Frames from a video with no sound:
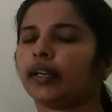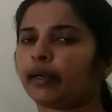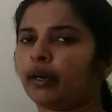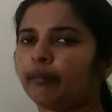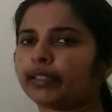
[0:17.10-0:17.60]
A
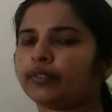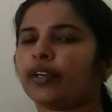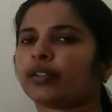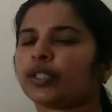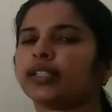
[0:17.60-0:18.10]
complex
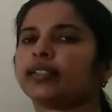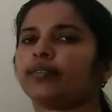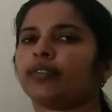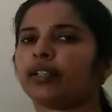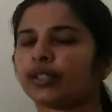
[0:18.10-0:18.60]
function is
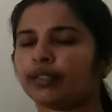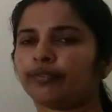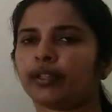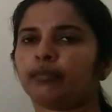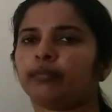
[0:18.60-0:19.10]
a
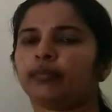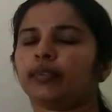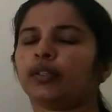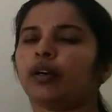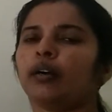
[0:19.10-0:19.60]
function from
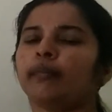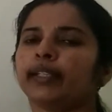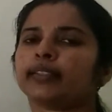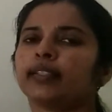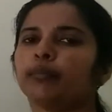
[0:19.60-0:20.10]

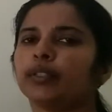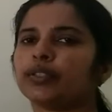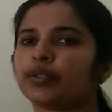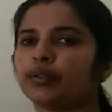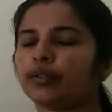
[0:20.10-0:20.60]
complex
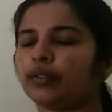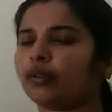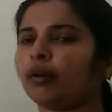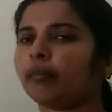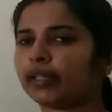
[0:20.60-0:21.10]
numbers to
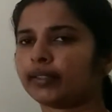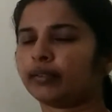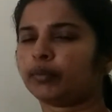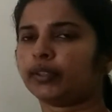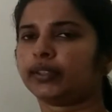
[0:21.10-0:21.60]
complex
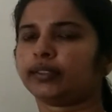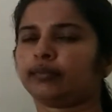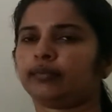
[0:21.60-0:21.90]
numbers.